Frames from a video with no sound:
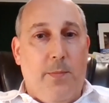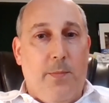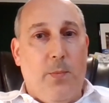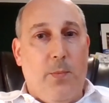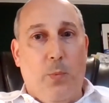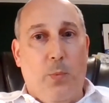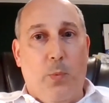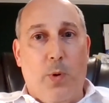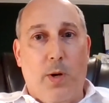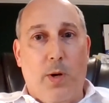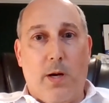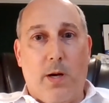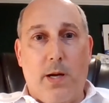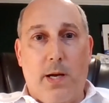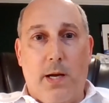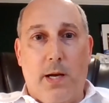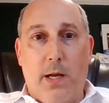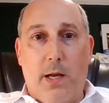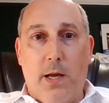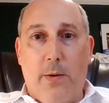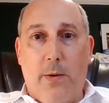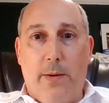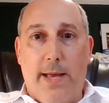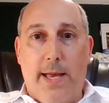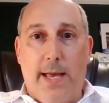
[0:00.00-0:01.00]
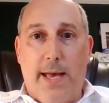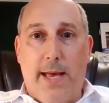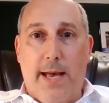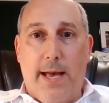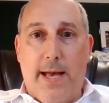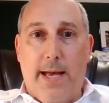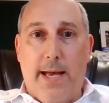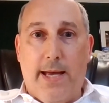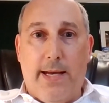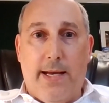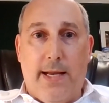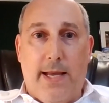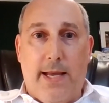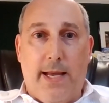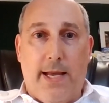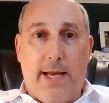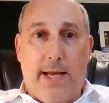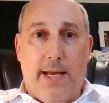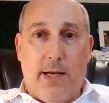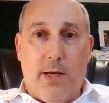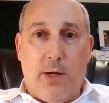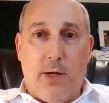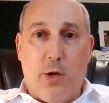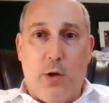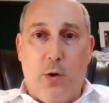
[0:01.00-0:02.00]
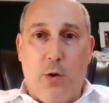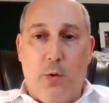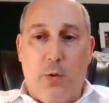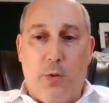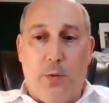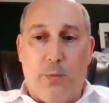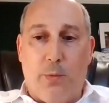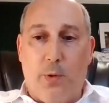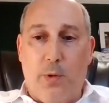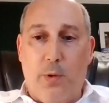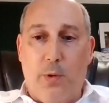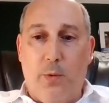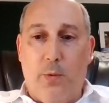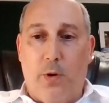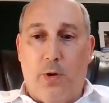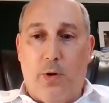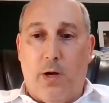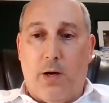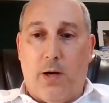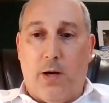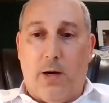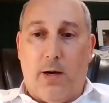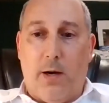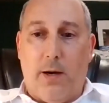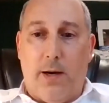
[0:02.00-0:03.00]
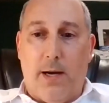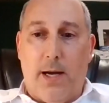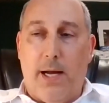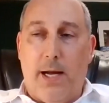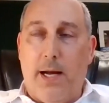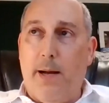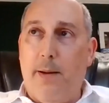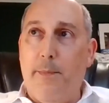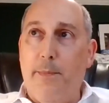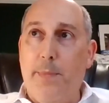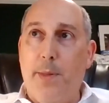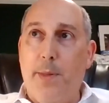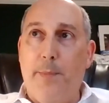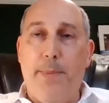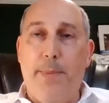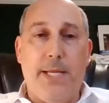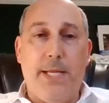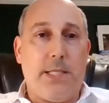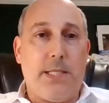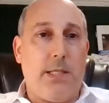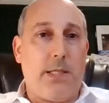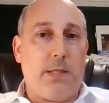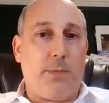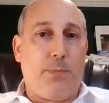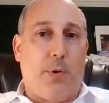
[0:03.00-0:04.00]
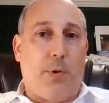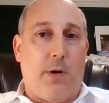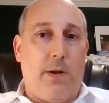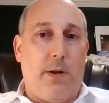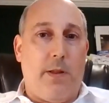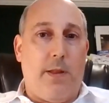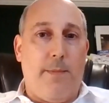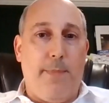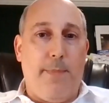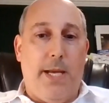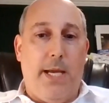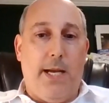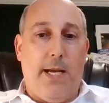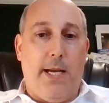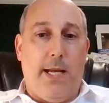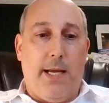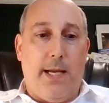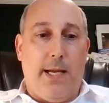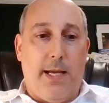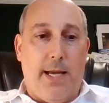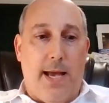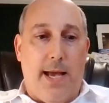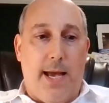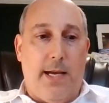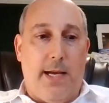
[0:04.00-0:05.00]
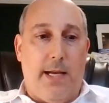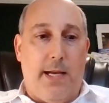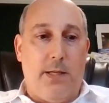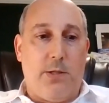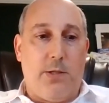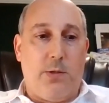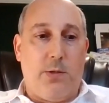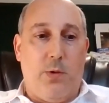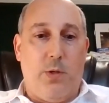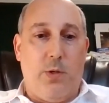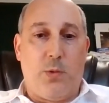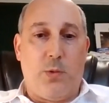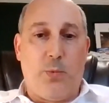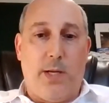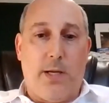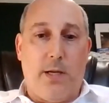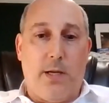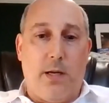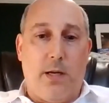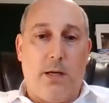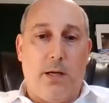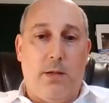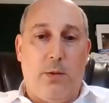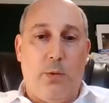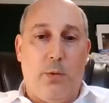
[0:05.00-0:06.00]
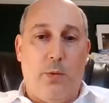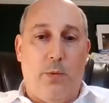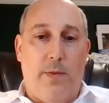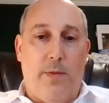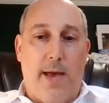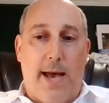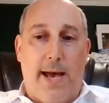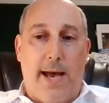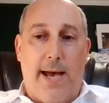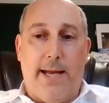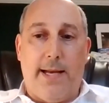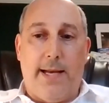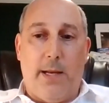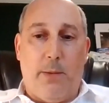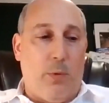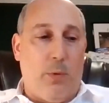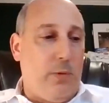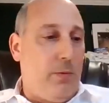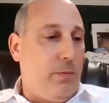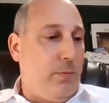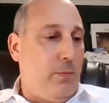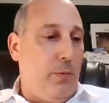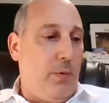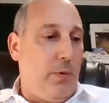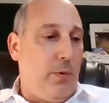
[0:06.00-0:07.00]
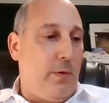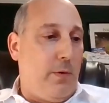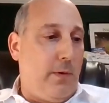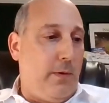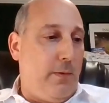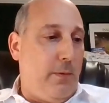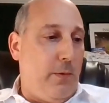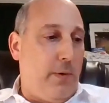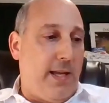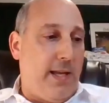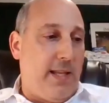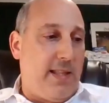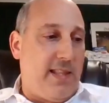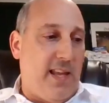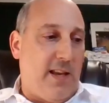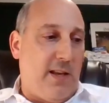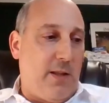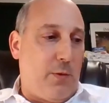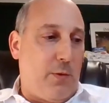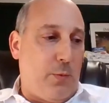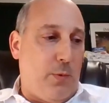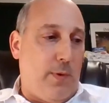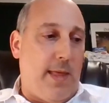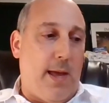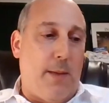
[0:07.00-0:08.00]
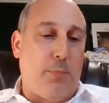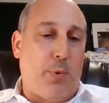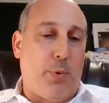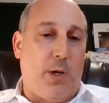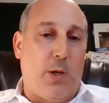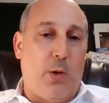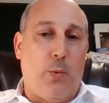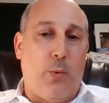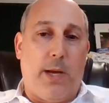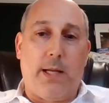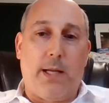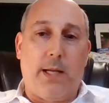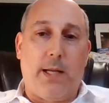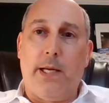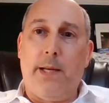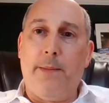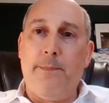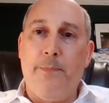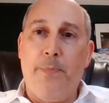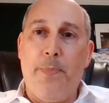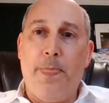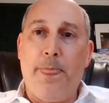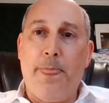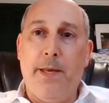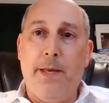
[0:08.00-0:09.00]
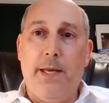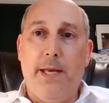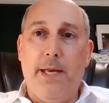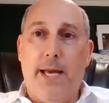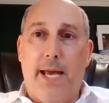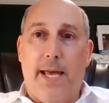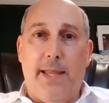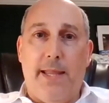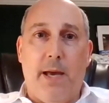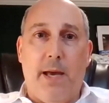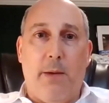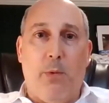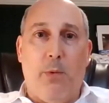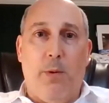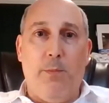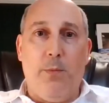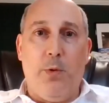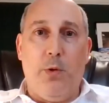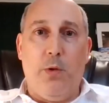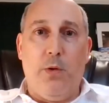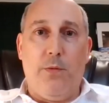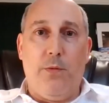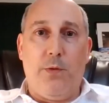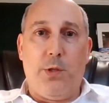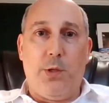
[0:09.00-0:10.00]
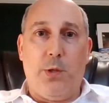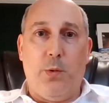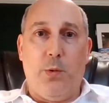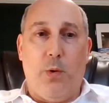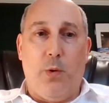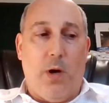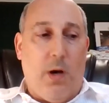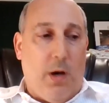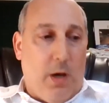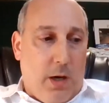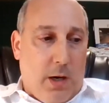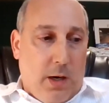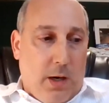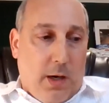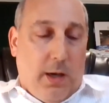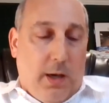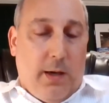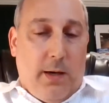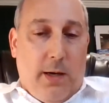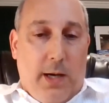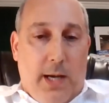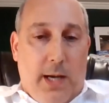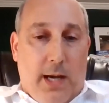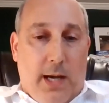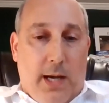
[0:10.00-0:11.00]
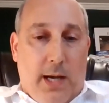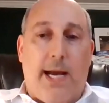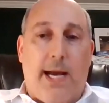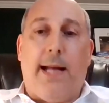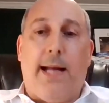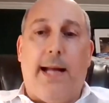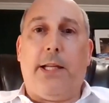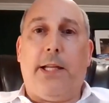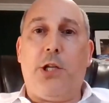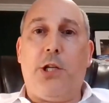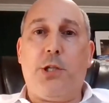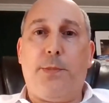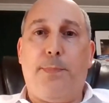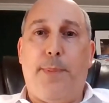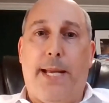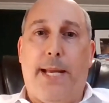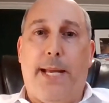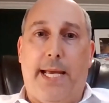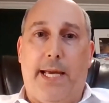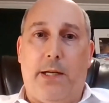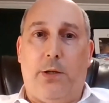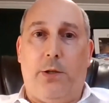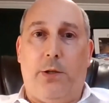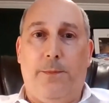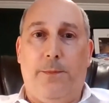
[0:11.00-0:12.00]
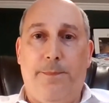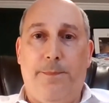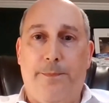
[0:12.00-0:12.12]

We're going to go ahead and go through the business part of the meeting, and as soon as we conclude that, and we'll get through that pretty quickly, and then we'll move to our college panel.